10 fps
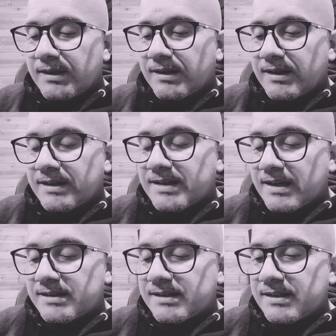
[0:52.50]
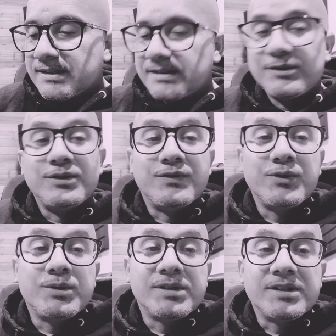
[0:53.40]
it ties in to the
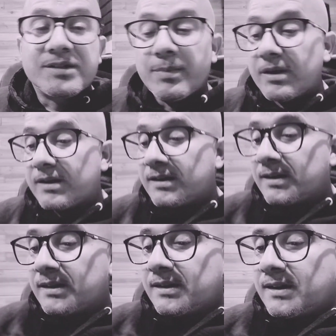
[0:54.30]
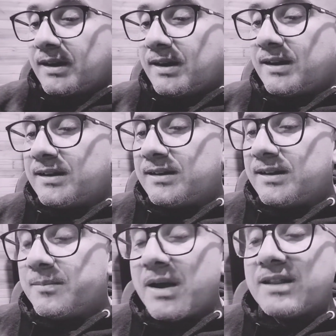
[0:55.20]
fruits of the spirit. And
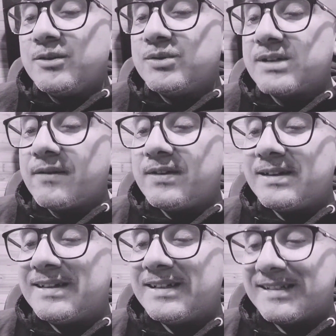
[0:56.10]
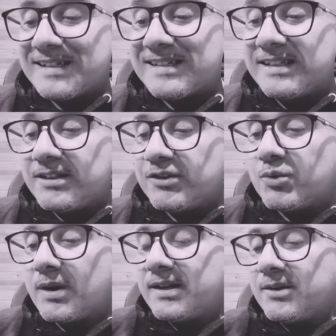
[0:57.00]
in Matthew 7:16 through
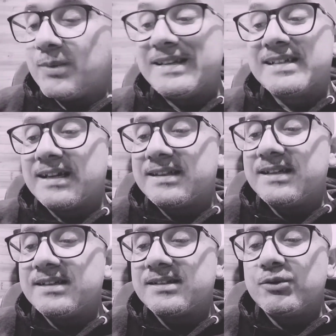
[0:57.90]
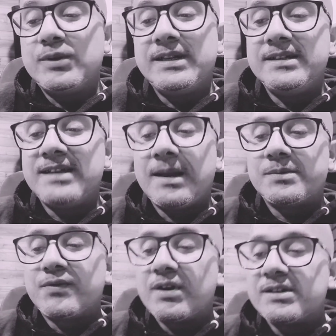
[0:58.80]
20, it reads like this, New King James
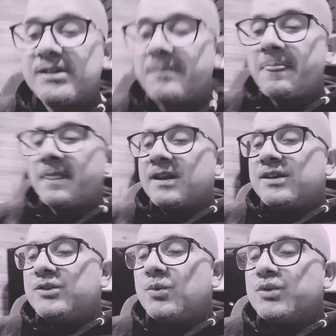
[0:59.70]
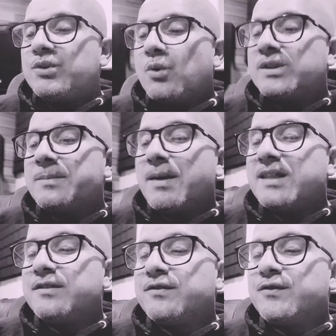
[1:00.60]
Version: "You will know them by
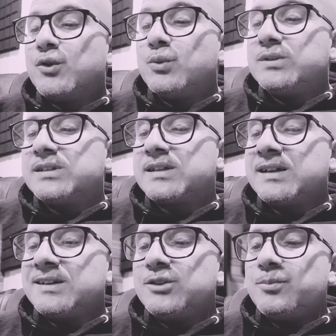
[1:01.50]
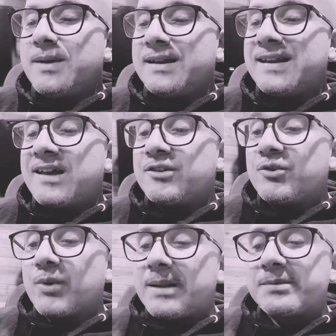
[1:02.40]
their fruits. Do men gather
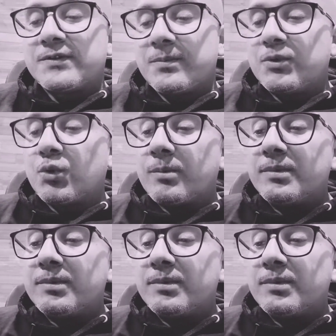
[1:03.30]
grapes from thorn